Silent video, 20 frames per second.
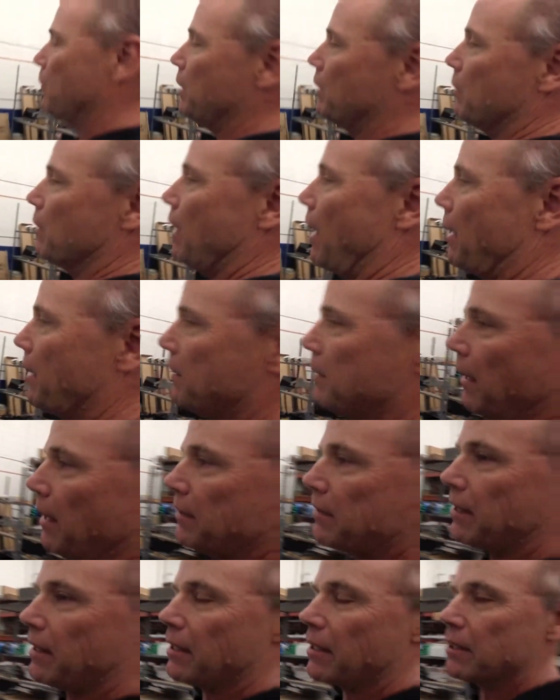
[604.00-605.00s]
we do a lot of
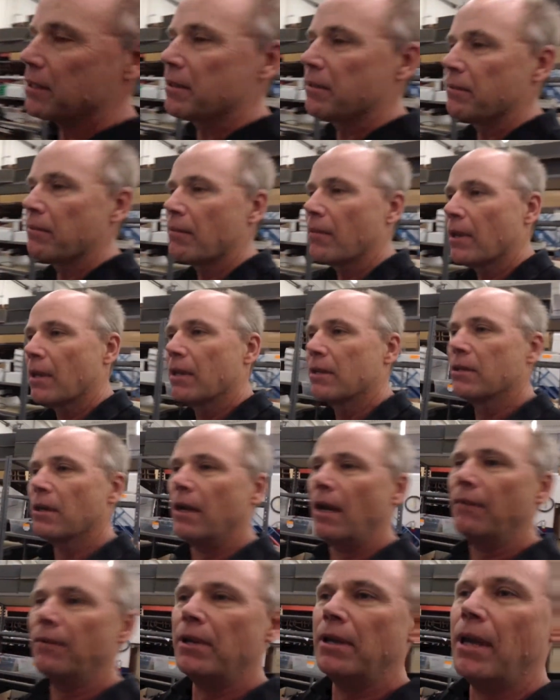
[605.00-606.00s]
testing because so
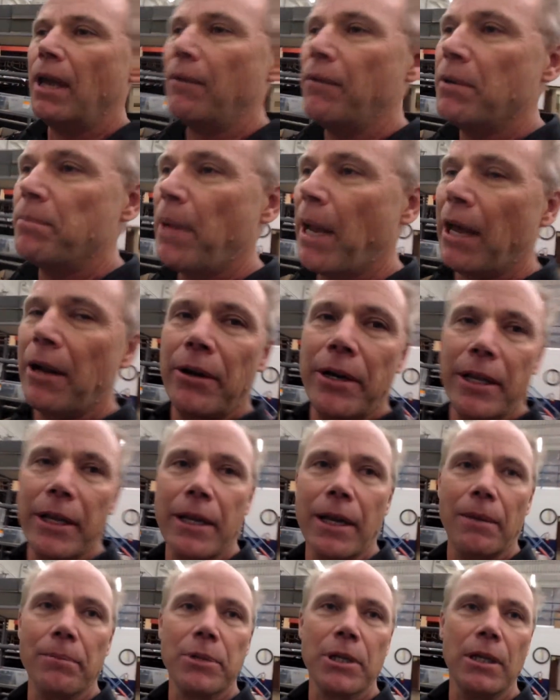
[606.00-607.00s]
every battery that
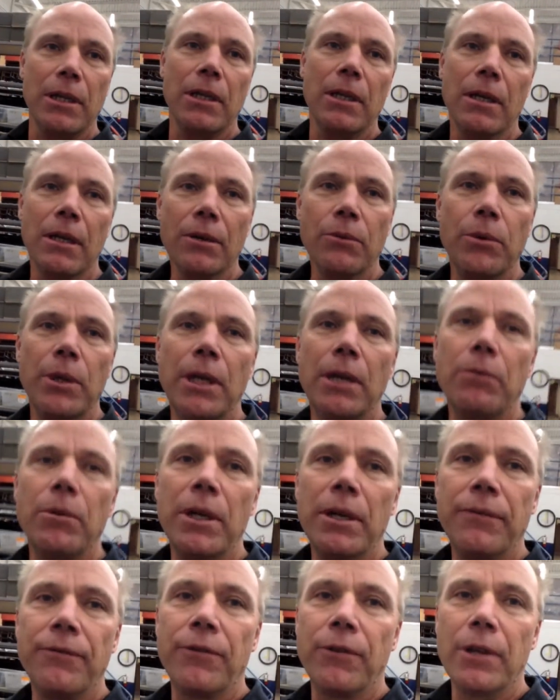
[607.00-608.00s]
comes in here,
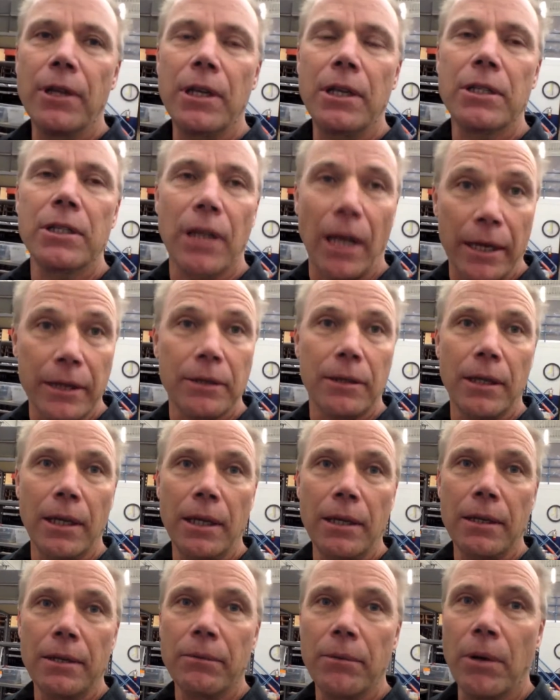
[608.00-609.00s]
we fully cycle
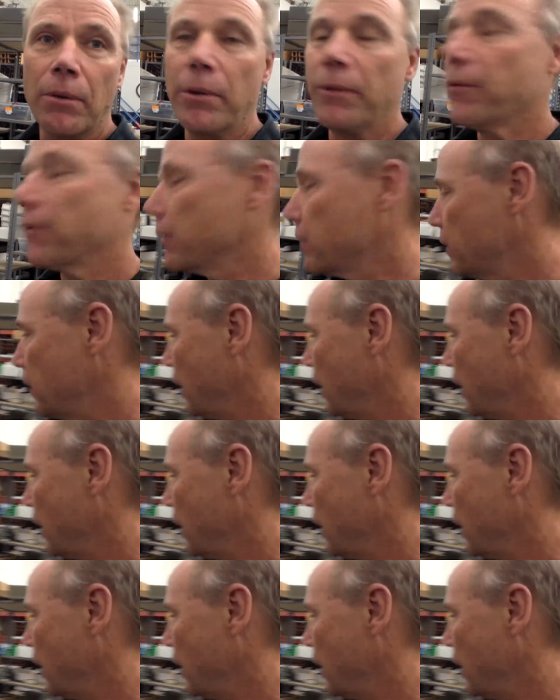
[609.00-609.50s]
it when we first